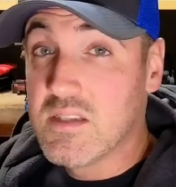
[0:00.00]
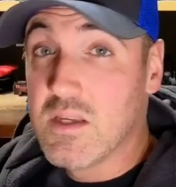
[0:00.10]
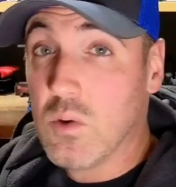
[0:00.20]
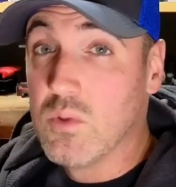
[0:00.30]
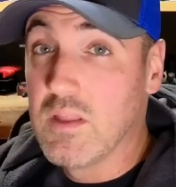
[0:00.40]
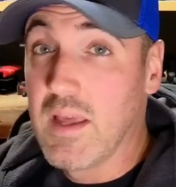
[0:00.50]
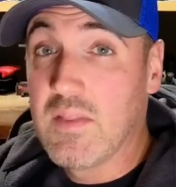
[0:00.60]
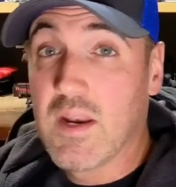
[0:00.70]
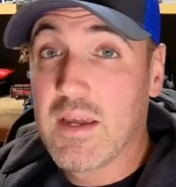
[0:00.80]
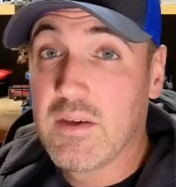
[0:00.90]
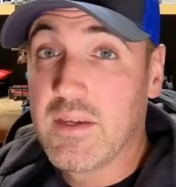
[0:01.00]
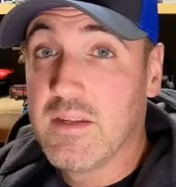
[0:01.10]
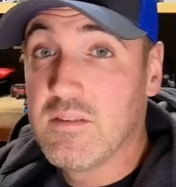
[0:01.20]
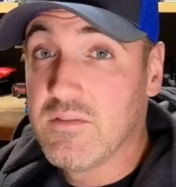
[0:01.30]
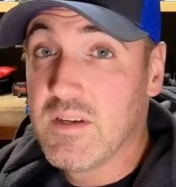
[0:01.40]
is the only light that I could
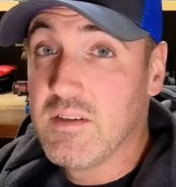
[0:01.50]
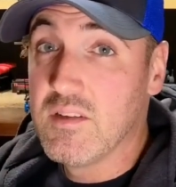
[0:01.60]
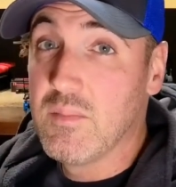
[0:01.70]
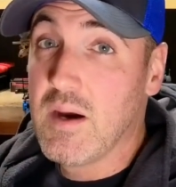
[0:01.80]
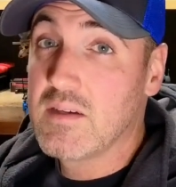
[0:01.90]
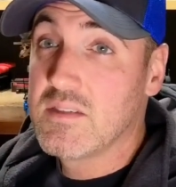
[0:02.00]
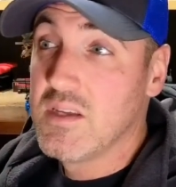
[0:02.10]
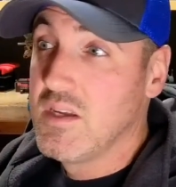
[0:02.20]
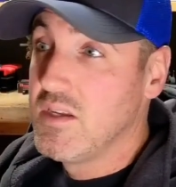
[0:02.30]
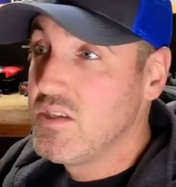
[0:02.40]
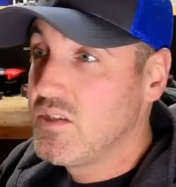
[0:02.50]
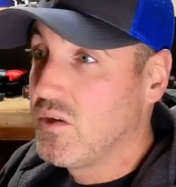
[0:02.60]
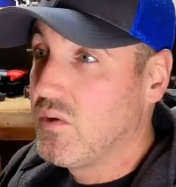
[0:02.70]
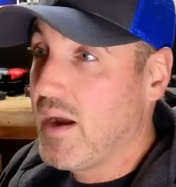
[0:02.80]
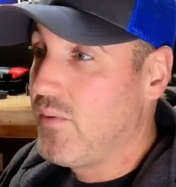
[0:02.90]
get to fit into the box.
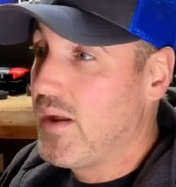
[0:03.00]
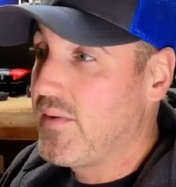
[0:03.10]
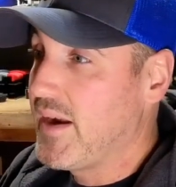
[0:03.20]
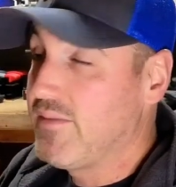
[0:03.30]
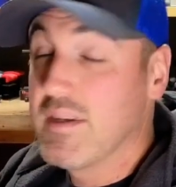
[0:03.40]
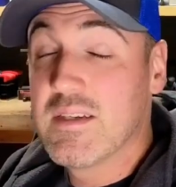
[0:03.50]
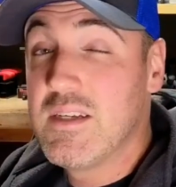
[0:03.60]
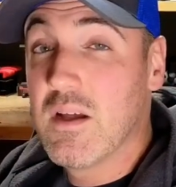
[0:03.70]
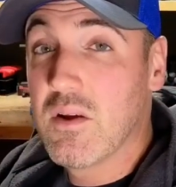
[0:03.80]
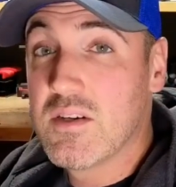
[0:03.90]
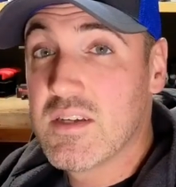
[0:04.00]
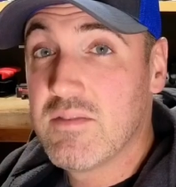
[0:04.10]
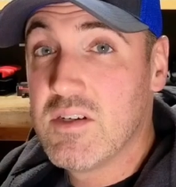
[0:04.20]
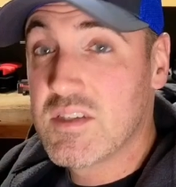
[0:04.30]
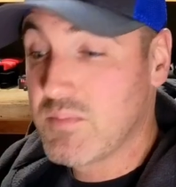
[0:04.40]
So I'd rather have like a
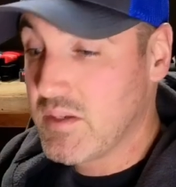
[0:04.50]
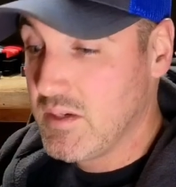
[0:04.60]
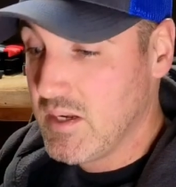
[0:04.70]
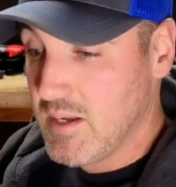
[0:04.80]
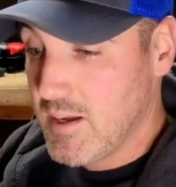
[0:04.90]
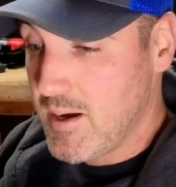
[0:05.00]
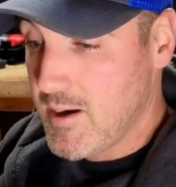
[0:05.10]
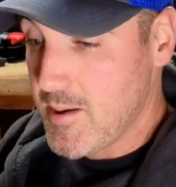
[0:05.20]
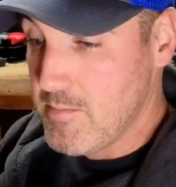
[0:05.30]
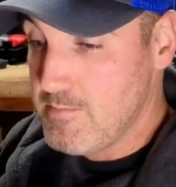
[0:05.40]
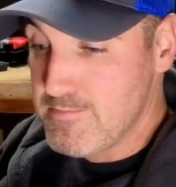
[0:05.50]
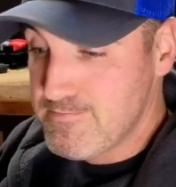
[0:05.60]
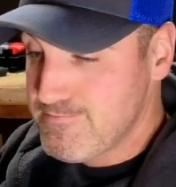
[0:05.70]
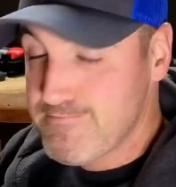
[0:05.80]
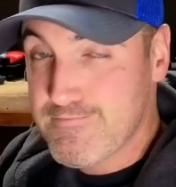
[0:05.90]
TLR7 or something,
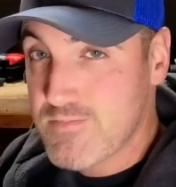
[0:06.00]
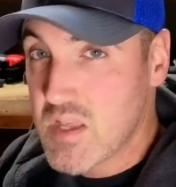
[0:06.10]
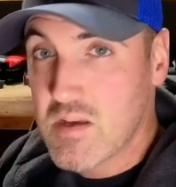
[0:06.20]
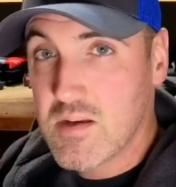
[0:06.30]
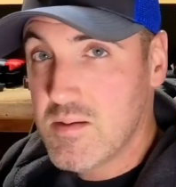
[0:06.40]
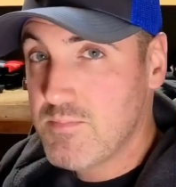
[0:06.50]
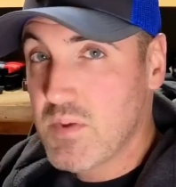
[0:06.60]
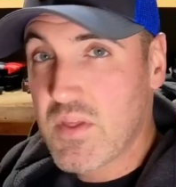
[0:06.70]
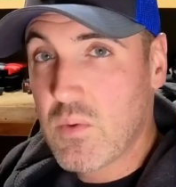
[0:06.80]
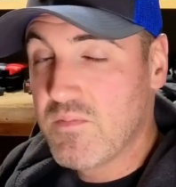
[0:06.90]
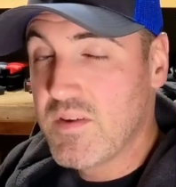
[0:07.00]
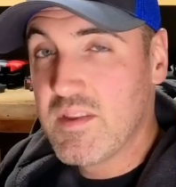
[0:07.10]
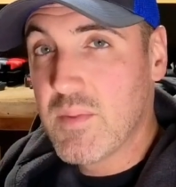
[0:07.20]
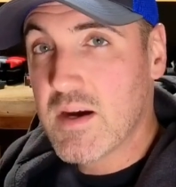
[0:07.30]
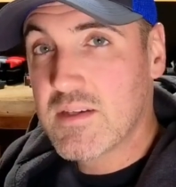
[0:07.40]
but they won't fit
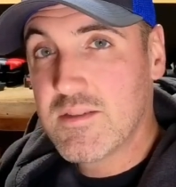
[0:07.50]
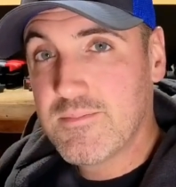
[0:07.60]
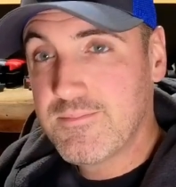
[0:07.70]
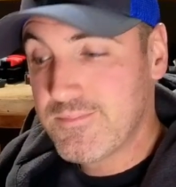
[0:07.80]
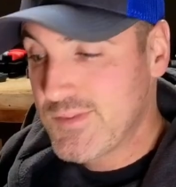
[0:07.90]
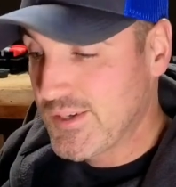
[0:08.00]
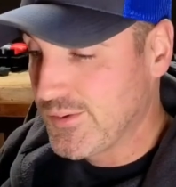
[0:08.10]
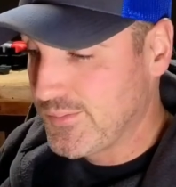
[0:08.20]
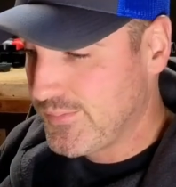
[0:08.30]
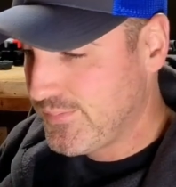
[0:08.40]
in the box. So